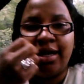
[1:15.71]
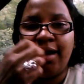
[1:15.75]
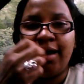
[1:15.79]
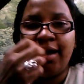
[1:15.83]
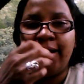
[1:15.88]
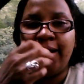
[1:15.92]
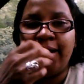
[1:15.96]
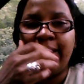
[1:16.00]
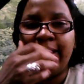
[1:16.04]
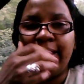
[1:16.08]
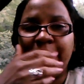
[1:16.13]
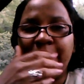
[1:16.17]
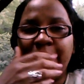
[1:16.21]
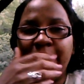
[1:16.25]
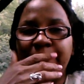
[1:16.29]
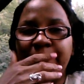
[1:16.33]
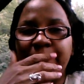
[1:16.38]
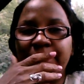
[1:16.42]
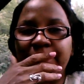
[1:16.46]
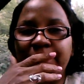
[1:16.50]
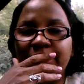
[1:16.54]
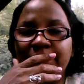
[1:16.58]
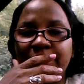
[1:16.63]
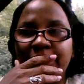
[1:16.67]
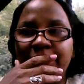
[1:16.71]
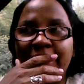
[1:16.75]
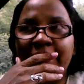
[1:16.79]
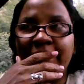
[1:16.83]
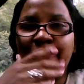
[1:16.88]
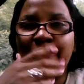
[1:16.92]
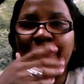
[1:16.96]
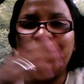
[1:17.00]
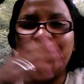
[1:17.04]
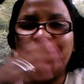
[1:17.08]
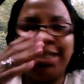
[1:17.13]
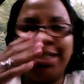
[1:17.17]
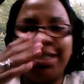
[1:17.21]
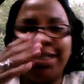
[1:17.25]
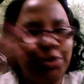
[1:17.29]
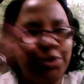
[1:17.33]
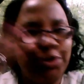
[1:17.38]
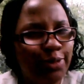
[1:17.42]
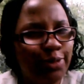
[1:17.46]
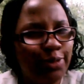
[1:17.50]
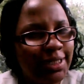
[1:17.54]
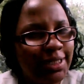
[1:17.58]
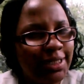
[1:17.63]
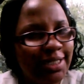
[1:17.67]
and when they
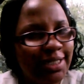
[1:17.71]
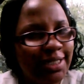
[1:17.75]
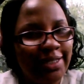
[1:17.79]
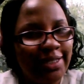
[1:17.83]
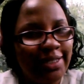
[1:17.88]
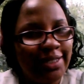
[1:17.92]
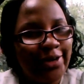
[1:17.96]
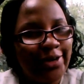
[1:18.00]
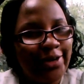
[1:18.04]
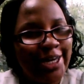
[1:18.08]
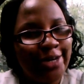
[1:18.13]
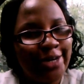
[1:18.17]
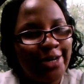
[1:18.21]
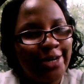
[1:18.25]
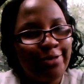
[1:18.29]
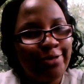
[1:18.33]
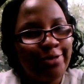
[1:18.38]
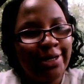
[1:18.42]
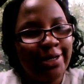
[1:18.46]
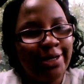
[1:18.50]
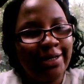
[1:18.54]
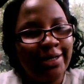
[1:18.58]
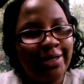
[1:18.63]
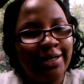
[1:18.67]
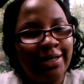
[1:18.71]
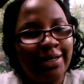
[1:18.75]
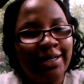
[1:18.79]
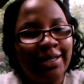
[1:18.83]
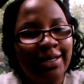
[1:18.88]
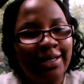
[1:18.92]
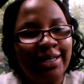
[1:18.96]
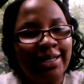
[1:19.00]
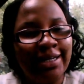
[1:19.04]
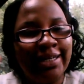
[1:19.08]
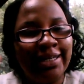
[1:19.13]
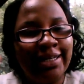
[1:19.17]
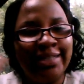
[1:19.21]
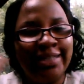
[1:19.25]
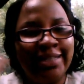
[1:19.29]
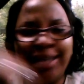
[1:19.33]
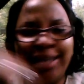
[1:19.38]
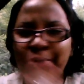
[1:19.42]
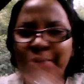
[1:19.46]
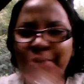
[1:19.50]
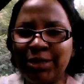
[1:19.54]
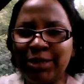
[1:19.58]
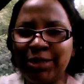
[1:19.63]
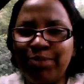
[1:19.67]
do listen, they're hearing
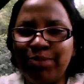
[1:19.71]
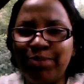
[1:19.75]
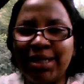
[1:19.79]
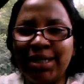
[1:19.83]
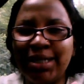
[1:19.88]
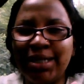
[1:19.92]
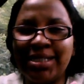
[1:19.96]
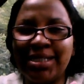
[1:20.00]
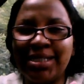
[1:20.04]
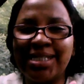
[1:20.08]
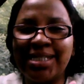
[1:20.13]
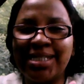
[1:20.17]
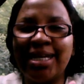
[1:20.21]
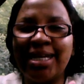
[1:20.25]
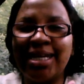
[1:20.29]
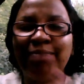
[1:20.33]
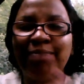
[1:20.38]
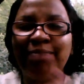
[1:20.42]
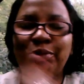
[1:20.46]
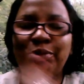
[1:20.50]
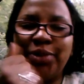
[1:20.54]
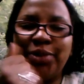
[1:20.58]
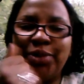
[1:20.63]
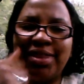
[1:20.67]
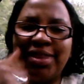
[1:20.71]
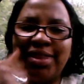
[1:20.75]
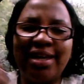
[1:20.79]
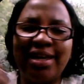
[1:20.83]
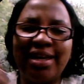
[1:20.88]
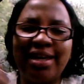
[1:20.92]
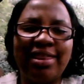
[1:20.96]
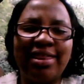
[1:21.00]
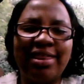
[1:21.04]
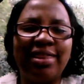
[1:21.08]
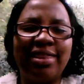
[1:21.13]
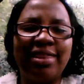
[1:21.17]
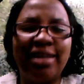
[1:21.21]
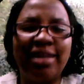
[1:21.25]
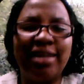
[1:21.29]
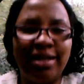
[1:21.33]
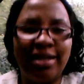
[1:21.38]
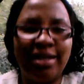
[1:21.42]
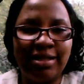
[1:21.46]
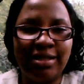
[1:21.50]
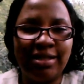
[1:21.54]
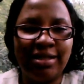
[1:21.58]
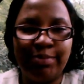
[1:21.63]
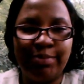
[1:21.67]
not what's being said, but what they
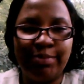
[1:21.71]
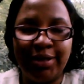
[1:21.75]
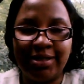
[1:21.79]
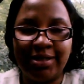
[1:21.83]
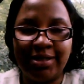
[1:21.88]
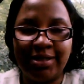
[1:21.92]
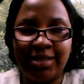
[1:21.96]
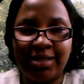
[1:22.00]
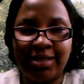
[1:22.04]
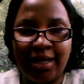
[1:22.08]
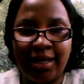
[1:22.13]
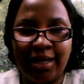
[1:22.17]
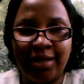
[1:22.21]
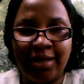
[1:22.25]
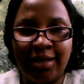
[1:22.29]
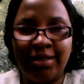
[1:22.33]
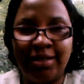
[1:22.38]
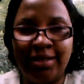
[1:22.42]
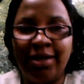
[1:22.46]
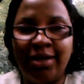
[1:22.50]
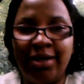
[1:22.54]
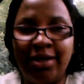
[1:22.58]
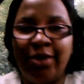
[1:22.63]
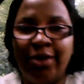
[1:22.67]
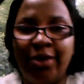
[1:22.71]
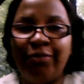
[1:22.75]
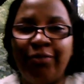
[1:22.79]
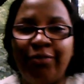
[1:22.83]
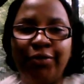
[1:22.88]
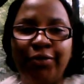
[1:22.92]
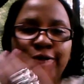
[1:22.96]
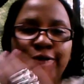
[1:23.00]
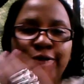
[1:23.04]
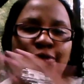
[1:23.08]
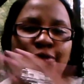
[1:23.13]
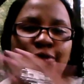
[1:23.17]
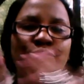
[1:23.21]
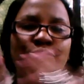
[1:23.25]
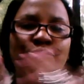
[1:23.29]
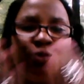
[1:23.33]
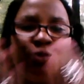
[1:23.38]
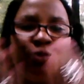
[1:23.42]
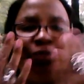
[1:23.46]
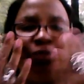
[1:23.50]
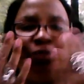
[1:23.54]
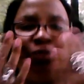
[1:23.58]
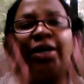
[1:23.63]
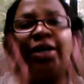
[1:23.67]
think is being said, filtered
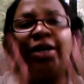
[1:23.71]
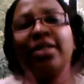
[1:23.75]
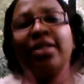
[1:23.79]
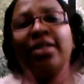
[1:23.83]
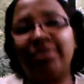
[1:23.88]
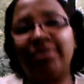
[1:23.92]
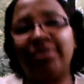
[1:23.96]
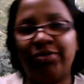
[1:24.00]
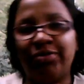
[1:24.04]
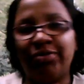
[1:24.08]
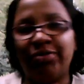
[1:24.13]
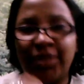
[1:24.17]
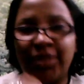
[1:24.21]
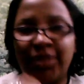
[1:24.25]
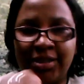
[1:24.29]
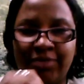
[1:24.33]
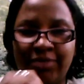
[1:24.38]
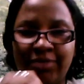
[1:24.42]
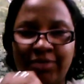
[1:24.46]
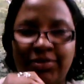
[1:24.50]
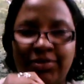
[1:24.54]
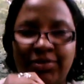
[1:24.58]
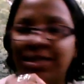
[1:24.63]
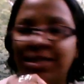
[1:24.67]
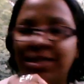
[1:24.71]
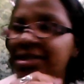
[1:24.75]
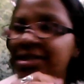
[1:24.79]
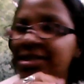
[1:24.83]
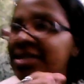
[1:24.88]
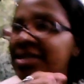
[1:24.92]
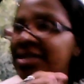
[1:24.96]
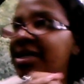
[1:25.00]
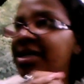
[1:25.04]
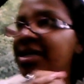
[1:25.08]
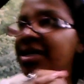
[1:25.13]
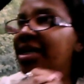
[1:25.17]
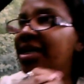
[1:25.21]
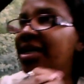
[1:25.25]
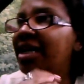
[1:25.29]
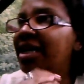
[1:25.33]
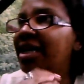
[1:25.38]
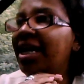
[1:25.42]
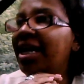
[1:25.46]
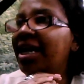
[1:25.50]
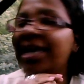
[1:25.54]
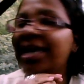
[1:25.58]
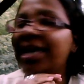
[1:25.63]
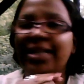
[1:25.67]
through a veil of defensiveness.
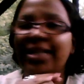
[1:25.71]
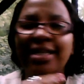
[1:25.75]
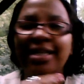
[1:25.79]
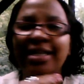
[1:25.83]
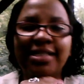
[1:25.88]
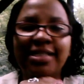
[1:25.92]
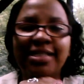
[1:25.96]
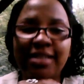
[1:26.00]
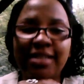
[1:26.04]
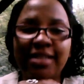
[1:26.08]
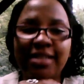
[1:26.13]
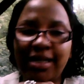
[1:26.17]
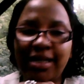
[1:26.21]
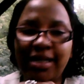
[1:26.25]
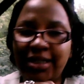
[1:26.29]
And that's